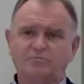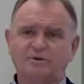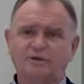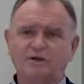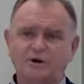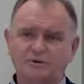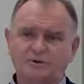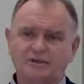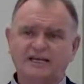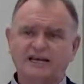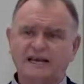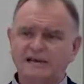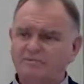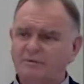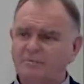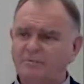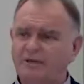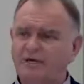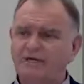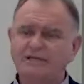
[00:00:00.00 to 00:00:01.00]
beyond the
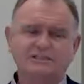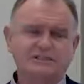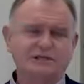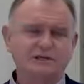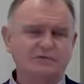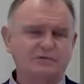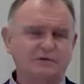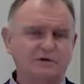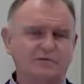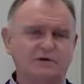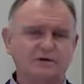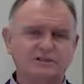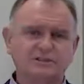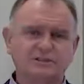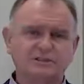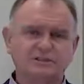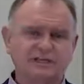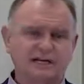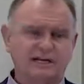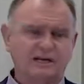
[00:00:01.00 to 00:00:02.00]
capability of the original
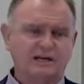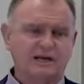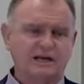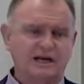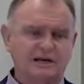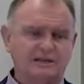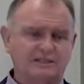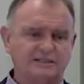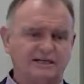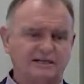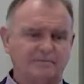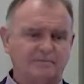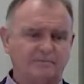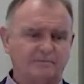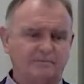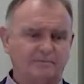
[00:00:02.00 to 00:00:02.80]
Technoguide team.